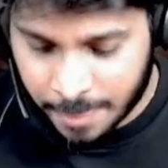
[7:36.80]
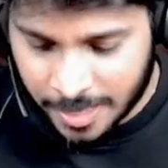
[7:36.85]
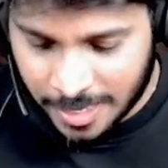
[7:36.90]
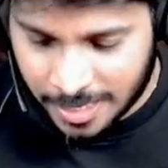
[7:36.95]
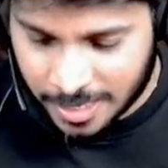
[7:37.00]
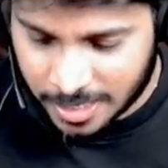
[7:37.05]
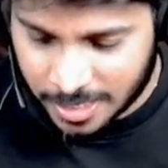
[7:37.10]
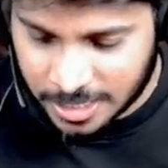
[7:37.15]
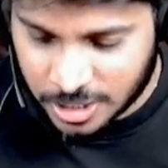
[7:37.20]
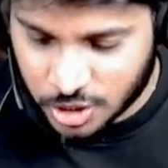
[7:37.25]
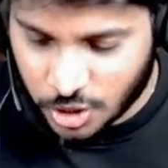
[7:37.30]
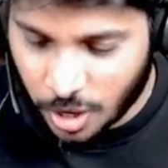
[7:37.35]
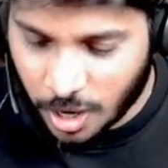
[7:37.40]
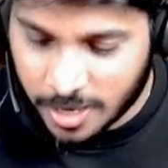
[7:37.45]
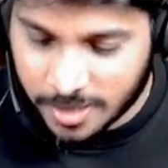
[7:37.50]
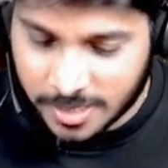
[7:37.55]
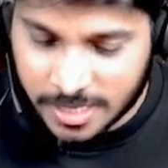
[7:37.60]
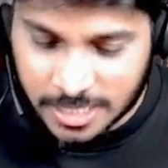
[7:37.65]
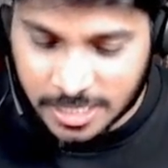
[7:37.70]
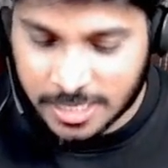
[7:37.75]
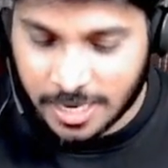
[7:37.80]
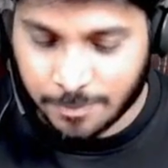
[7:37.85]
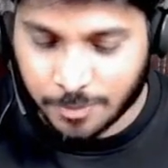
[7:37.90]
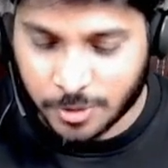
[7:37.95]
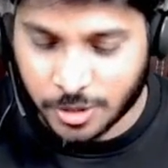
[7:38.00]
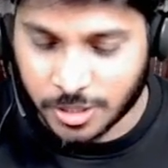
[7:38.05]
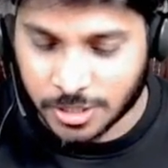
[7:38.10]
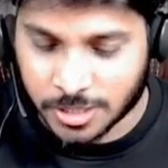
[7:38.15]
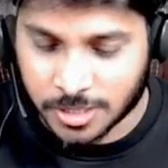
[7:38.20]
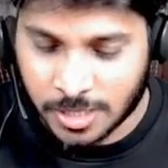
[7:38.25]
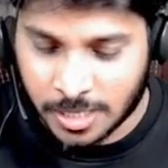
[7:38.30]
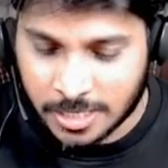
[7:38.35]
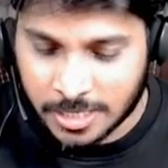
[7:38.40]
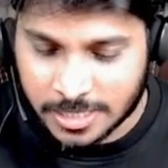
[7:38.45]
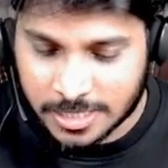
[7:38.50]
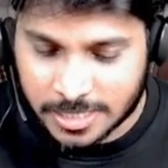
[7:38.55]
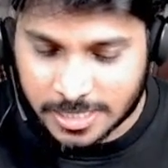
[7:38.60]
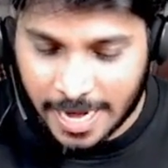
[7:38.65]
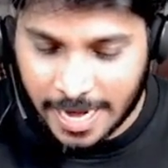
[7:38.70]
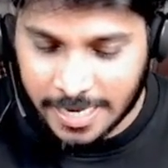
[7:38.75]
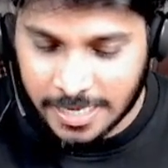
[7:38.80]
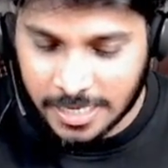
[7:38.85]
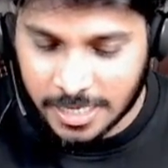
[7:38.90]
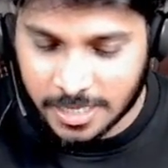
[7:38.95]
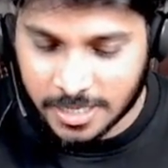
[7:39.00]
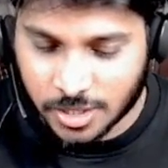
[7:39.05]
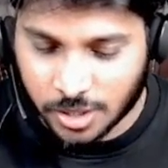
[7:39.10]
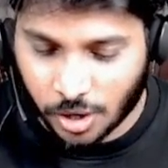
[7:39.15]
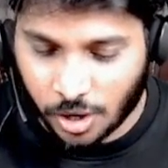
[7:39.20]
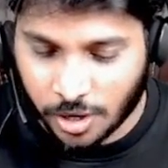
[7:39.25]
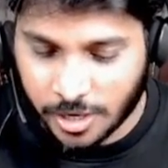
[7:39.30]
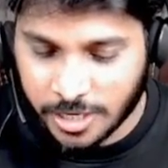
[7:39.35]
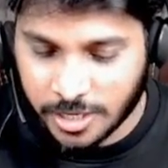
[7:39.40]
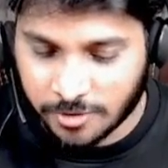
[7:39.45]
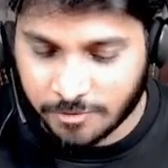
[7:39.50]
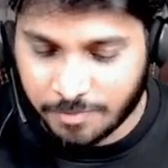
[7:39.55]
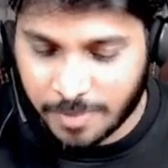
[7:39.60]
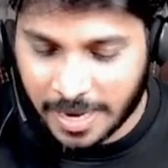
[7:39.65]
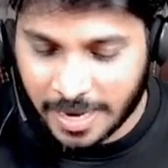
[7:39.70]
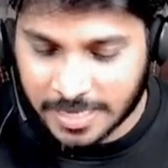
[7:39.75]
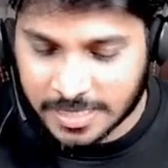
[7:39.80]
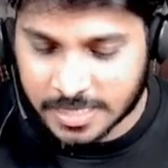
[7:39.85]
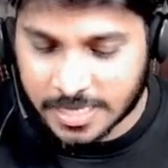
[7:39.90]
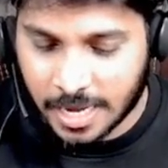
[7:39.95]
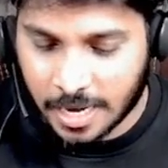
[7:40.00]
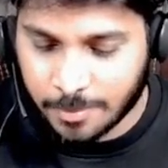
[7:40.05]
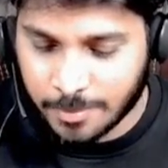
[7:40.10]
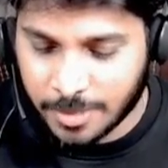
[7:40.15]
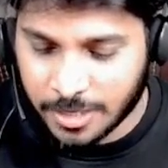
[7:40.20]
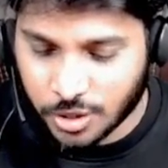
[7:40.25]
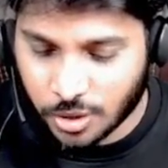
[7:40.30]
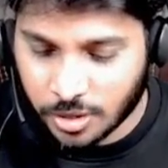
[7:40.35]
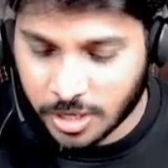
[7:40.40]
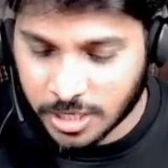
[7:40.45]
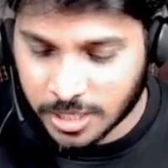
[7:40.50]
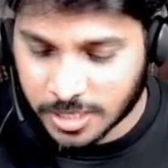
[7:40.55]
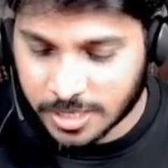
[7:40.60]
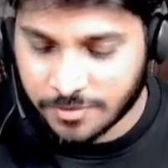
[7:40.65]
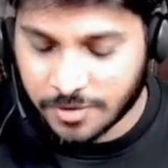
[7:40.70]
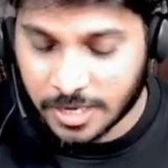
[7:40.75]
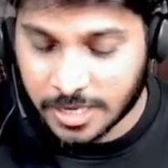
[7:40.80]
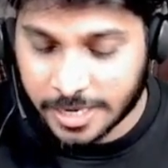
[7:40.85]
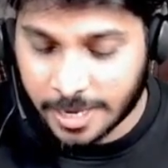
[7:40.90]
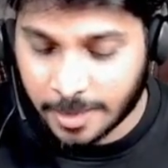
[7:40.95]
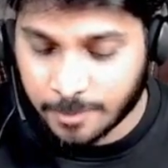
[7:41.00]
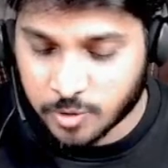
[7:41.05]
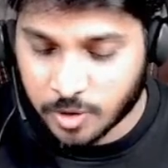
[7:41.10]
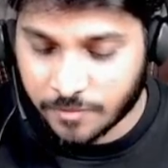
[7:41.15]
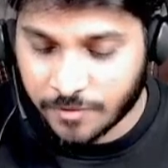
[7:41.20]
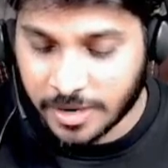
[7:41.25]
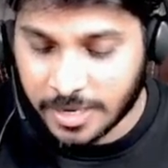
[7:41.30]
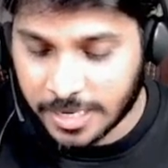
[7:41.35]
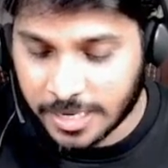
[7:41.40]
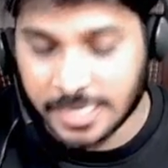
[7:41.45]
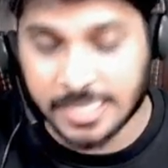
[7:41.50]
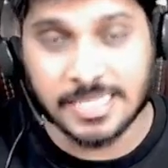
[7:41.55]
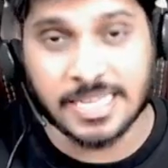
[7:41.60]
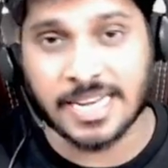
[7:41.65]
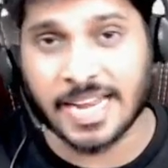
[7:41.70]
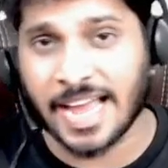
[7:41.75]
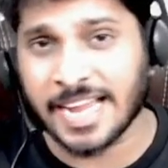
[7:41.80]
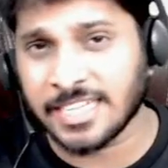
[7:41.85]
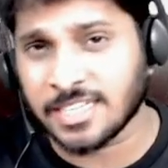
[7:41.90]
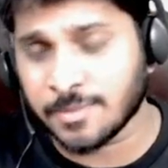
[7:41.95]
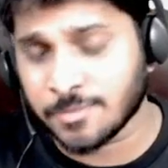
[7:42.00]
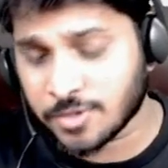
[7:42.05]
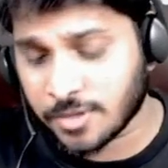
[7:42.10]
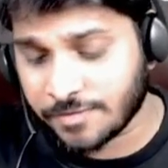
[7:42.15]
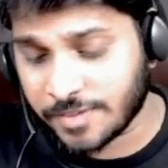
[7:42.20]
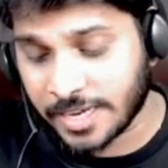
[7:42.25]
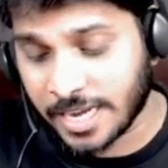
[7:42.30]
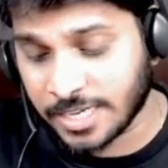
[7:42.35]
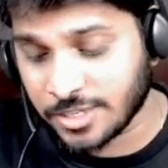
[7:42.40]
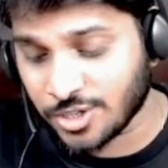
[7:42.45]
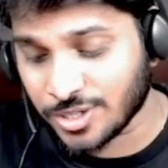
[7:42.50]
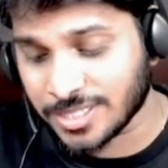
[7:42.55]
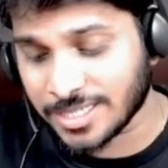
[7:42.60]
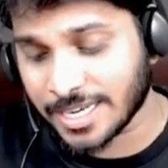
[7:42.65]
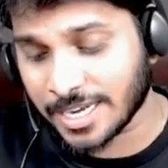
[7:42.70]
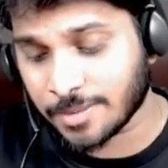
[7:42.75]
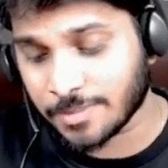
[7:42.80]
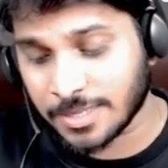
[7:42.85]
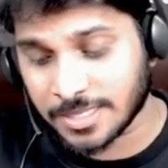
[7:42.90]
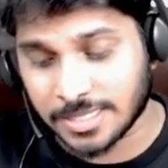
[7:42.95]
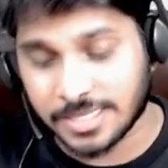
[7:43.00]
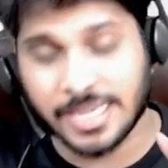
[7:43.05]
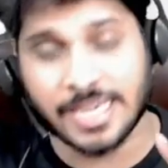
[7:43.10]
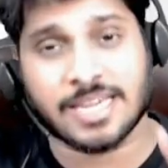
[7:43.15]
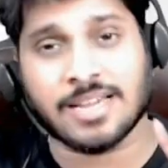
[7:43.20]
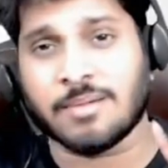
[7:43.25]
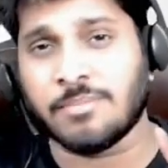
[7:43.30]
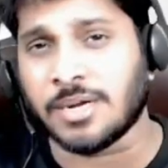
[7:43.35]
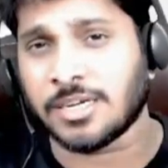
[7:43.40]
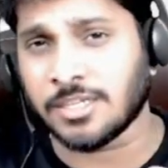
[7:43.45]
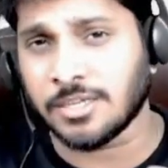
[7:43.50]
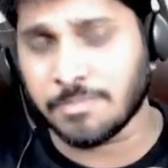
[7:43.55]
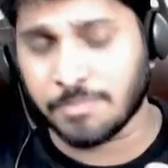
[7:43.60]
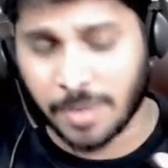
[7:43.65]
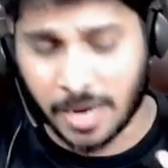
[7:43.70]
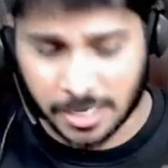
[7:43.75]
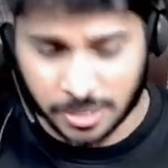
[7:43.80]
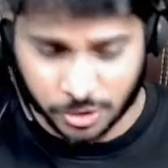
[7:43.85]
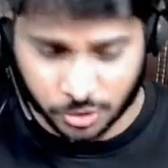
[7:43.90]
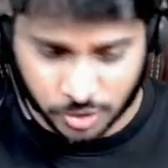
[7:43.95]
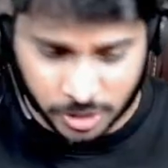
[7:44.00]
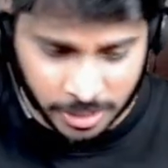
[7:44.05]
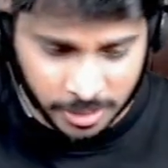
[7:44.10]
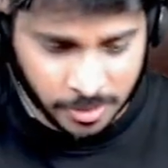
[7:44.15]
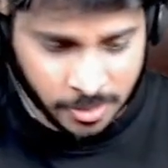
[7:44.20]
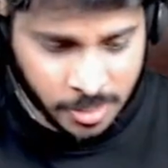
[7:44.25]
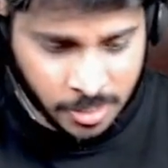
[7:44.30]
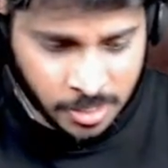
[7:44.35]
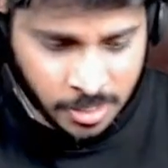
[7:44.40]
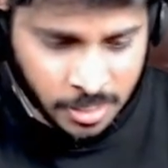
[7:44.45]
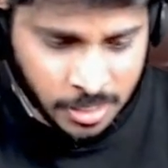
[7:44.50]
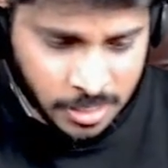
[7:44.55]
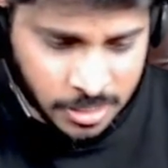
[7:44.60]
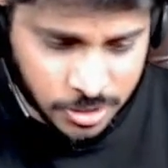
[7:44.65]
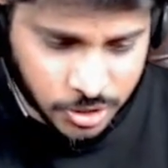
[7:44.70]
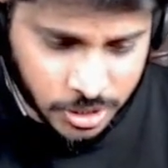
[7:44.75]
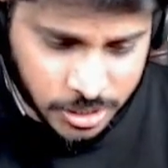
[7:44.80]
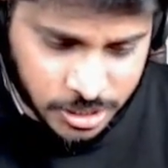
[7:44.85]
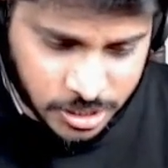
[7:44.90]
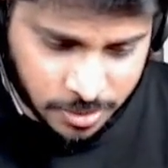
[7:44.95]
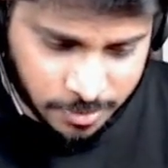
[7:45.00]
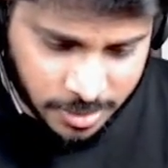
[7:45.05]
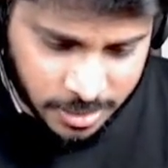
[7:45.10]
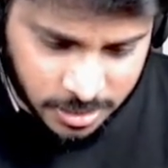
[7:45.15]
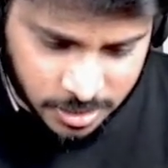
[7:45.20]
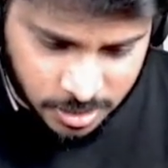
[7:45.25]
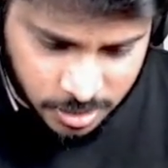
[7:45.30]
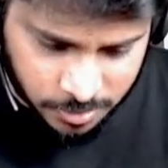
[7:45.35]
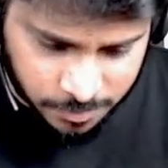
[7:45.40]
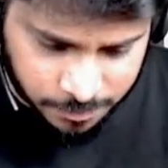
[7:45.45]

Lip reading: Rest all other chapters, standards, audit of banks, government audit, different types of entities, and items of financial statements, they come under part 3. Just a minute.